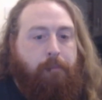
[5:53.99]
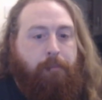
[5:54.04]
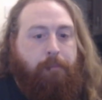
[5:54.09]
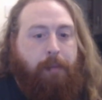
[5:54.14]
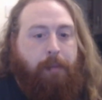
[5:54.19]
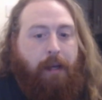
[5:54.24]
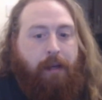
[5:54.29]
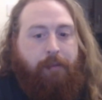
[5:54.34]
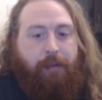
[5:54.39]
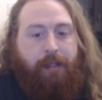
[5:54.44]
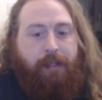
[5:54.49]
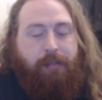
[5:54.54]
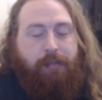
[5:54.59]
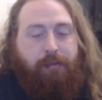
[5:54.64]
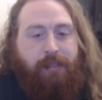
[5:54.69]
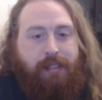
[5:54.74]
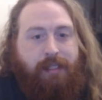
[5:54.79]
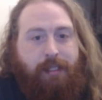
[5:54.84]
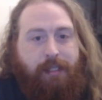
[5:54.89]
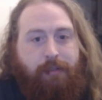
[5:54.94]
But this
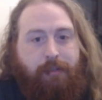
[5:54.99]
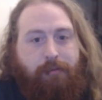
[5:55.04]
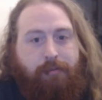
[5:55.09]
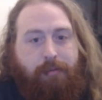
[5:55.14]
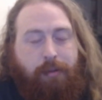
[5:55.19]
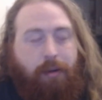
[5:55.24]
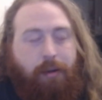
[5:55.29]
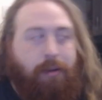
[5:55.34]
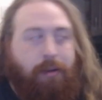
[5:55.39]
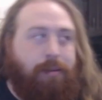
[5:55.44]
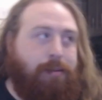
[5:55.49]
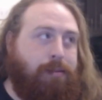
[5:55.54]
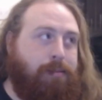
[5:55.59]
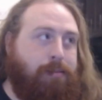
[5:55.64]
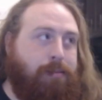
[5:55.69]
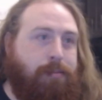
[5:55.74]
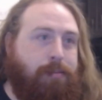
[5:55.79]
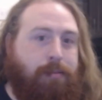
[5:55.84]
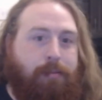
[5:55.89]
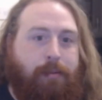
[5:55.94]
was still,
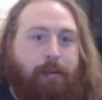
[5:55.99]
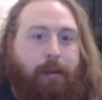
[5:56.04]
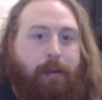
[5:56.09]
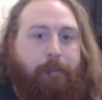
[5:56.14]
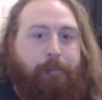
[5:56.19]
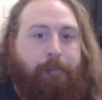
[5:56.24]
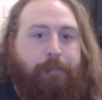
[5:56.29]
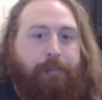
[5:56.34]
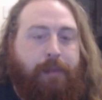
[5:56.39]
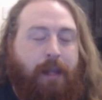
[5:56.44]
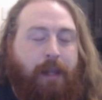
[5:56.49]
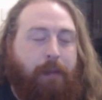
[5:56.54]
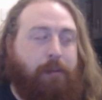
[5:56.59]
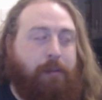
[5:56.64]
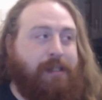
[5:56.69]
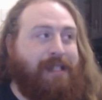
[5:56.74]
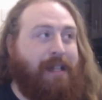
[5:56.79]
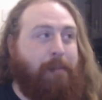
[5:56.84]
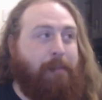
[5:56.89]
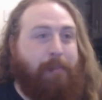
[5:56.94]
it
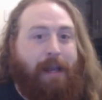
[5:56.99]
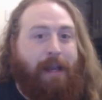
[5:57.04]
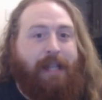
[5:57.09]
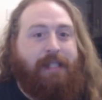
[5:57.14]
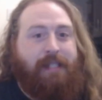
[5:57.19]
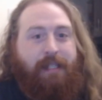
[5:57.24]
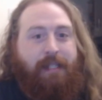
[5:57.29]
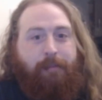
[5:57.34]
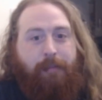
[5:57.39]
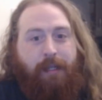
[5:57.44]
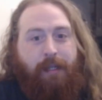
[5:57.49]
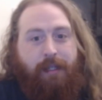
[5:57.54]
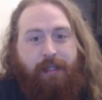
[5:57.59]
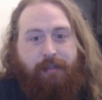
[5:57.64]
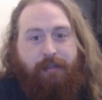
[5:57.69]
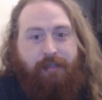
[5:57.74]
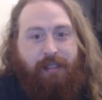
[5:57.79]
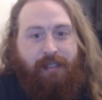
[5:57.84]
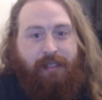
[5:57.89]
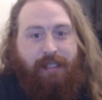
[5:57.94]
wasn't amazing, but it
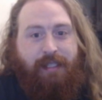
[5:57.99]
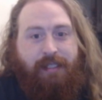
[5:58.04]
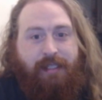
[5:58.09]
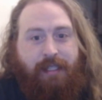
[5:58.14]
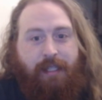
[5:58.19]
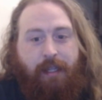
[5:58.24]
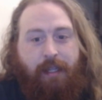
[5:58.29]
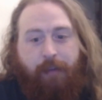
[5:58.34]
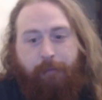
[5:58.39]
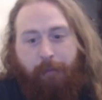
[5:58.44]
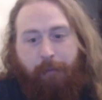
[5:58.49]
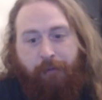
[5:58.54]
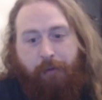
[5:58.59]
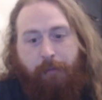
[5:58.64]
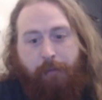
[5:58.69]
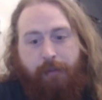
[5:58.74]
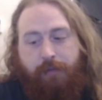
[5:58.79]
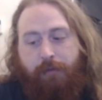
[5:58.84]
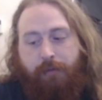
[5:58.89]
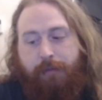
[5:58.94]
was a decent enough
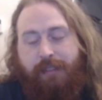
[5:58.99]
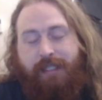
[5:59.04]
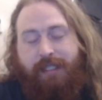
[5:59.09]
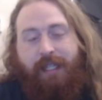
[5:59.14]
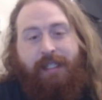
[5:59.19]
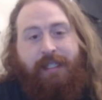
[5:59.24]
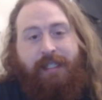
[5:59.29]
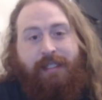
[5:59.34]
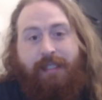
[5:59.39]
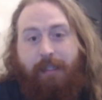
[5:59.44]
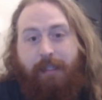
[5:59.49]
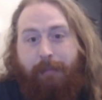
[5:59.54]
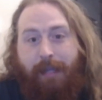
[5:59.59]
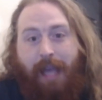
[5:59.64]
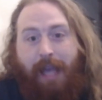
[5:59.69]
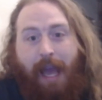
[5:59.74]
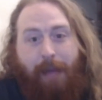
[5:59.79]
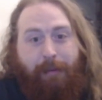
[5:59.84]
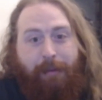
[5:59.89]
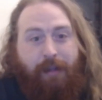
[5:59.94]
performance for Mercedes. They'll be
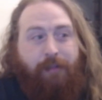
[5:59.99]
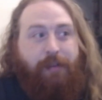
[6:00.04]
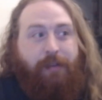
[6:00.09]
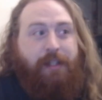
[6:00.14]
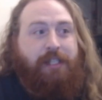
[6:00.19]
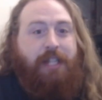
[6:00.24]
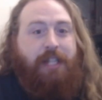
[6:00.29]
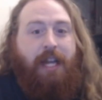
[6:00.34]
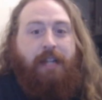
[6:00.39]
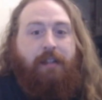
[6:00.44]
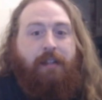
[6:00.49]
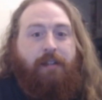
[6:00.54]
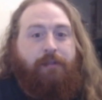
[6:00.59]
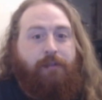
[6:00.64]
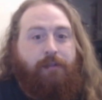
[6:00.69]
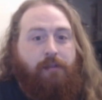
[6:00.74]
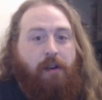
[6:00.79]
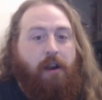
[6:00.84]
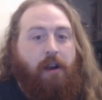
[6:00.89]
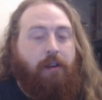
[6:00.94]
happy to finish ahead of the
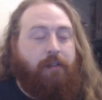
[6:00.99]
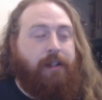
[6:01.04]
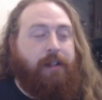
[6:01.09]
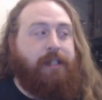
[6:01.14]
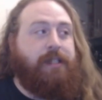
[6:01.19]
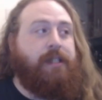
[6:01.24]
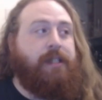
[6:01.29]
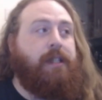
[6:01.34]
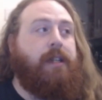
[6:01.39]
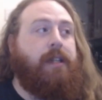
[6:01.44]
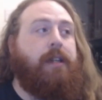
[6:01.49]
Ferraris.